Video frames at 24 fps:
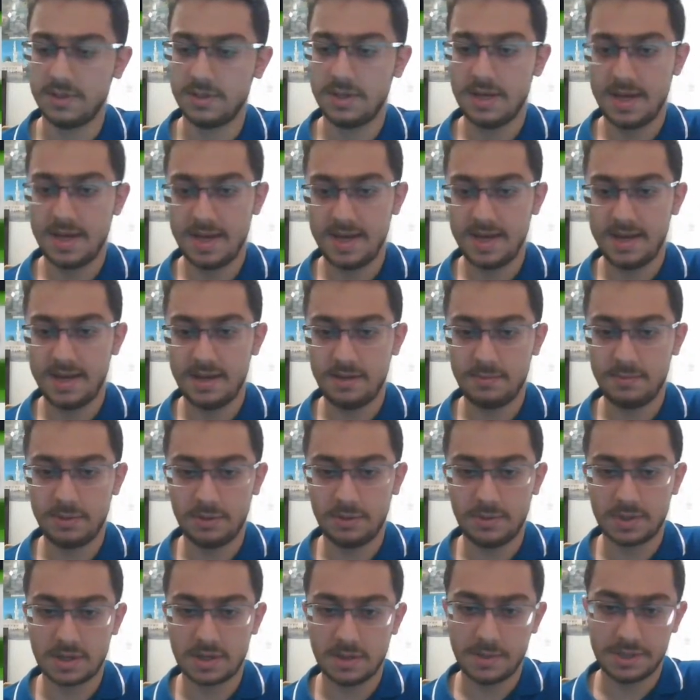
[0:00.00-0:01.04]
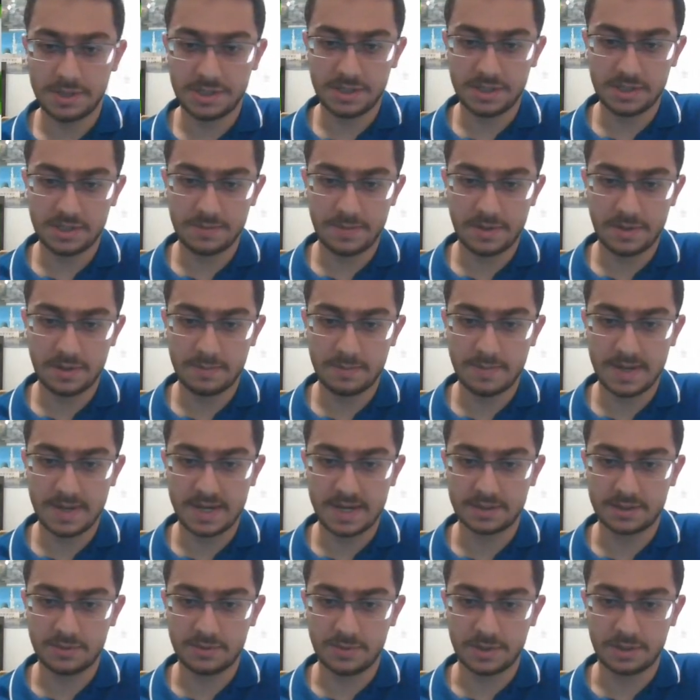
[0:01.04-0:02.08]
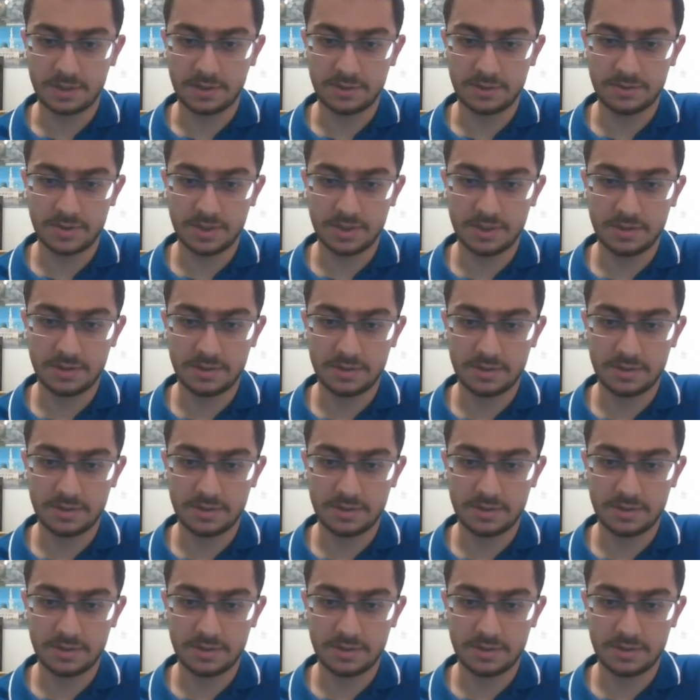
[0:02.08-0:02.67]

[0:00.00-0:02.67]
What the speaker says: And put Wakabayashi's spirit back to 100.